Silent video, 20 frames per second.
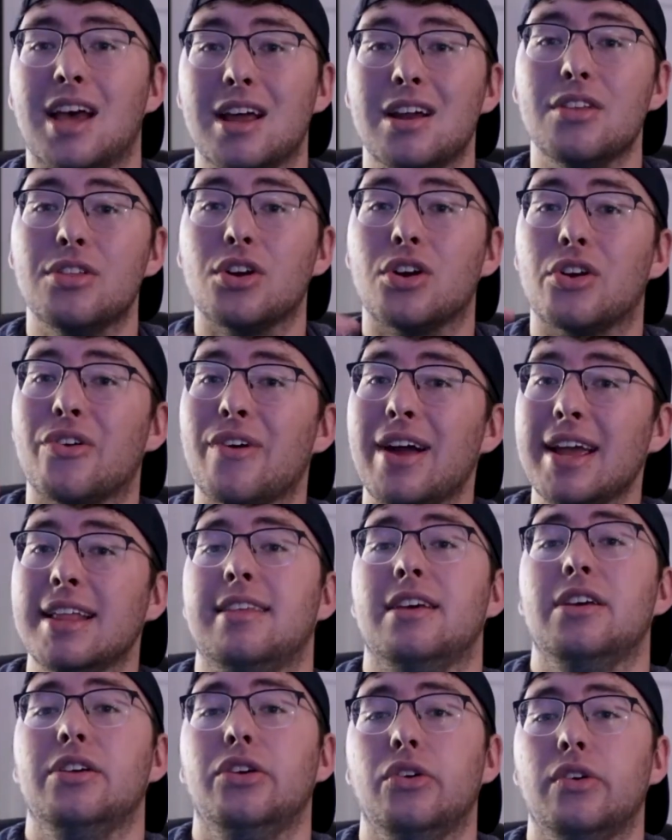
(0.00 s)
Another great
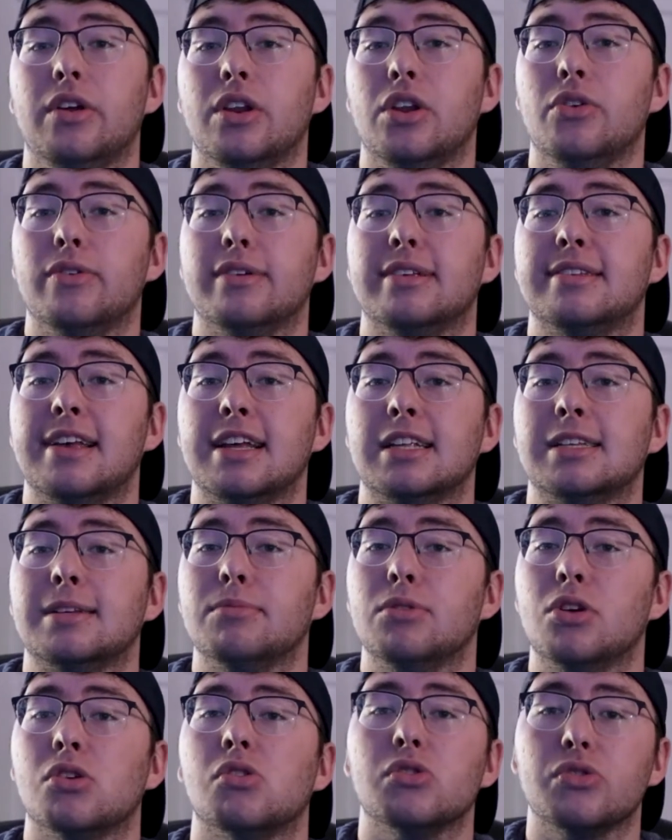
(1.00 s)
thing you can do is set some
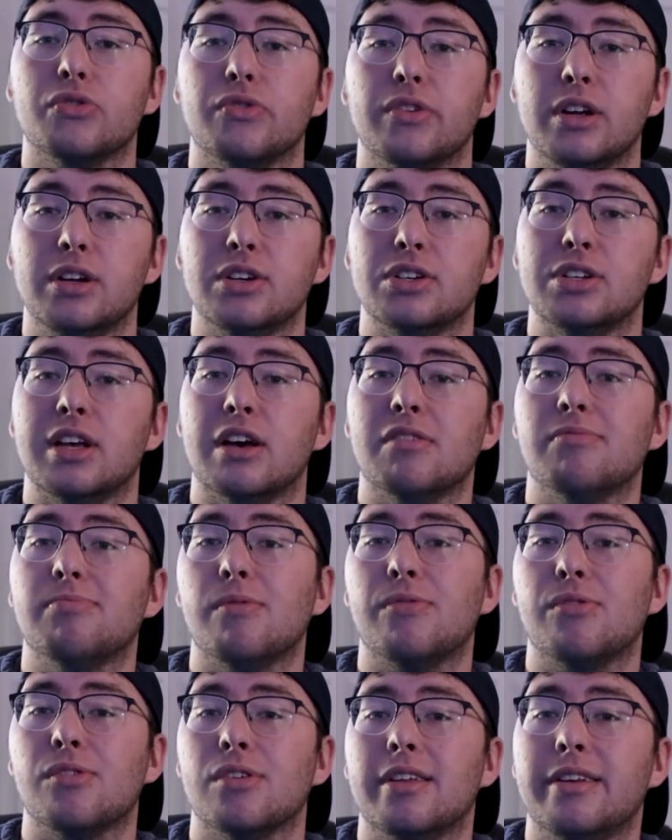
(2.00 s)
goals for yourself
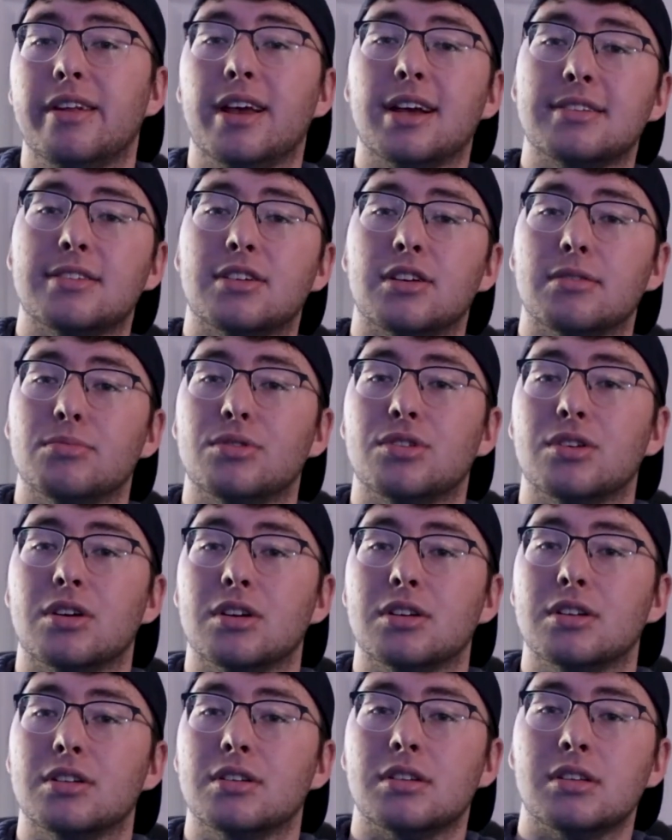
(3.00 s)
before the next term
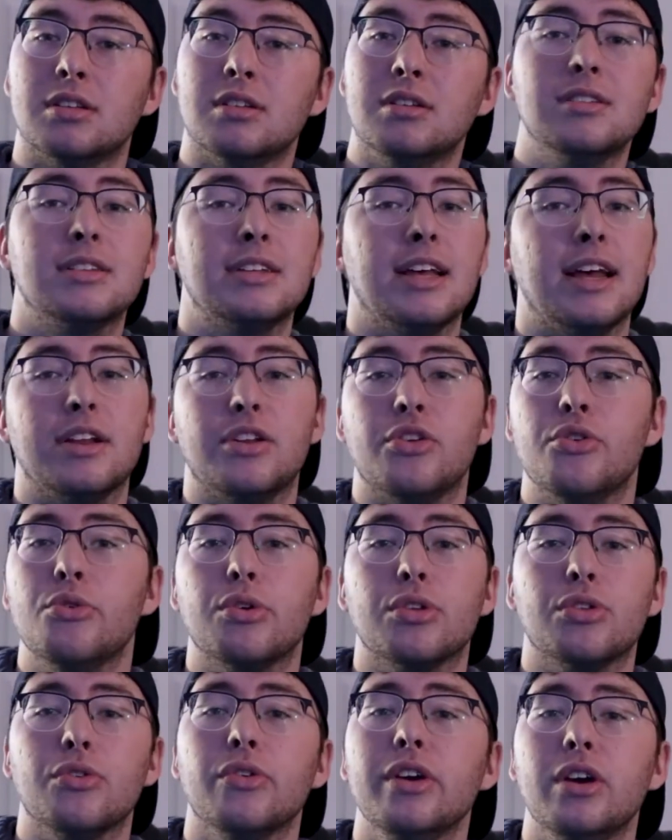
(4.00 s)
starts. Set 2
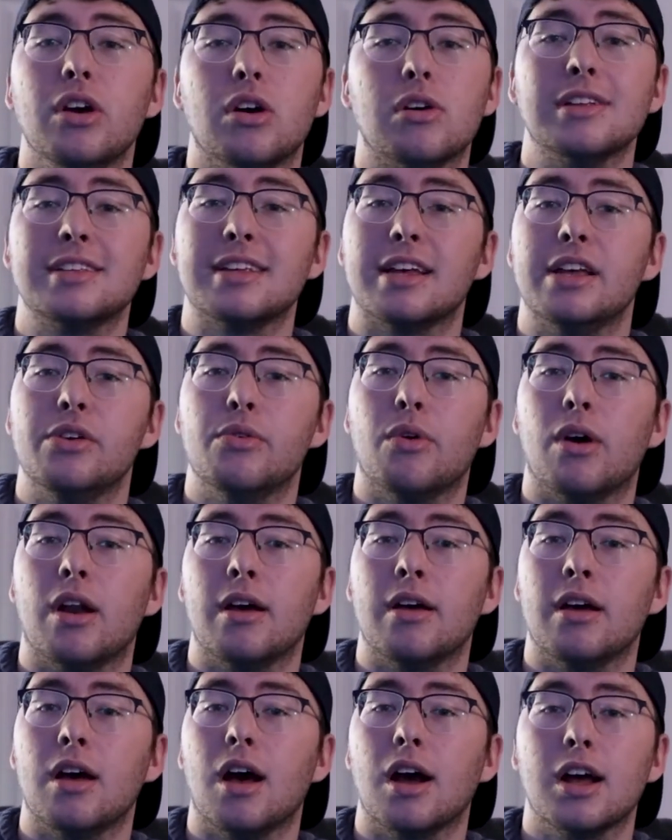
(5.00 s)
or 3 goals that you want
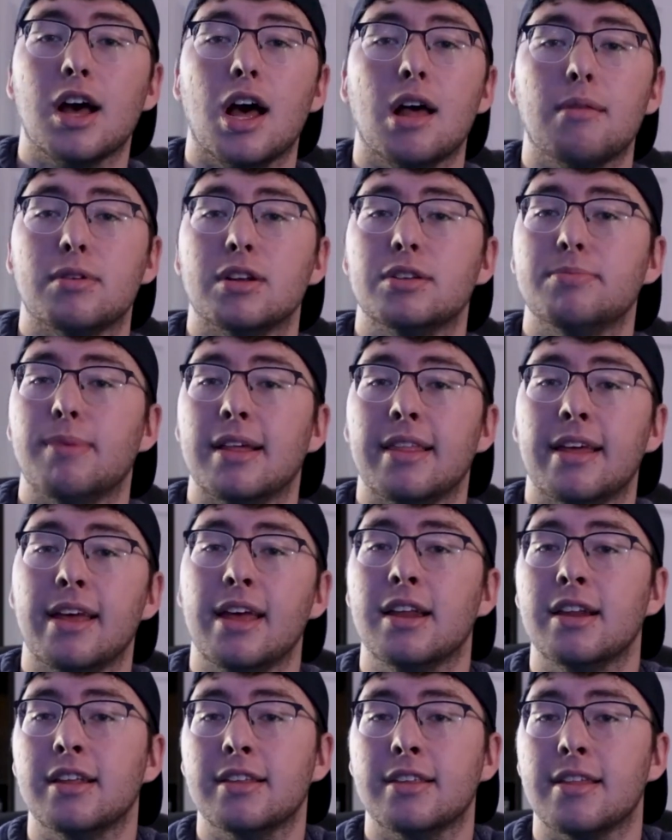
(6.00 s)
to accomplish by the
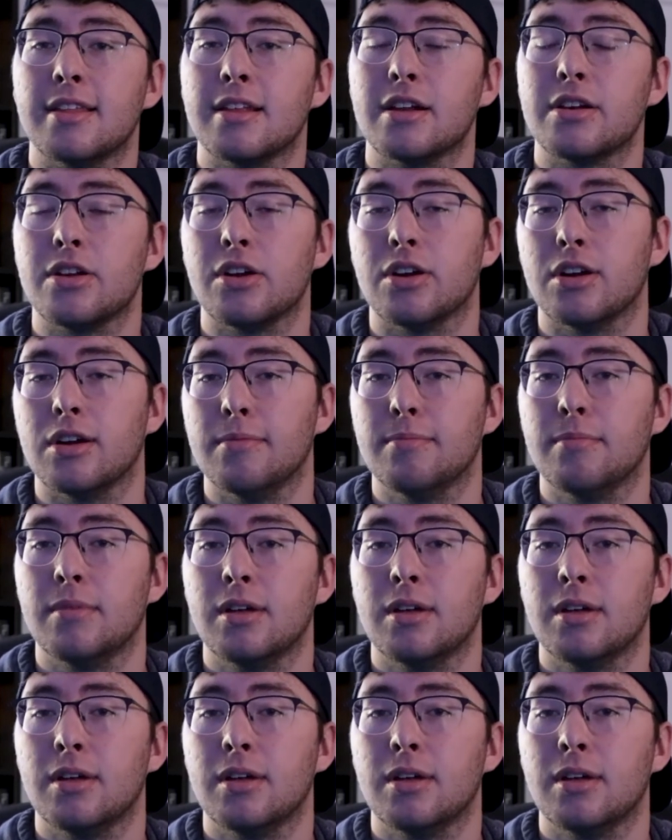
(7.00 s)
end of the term.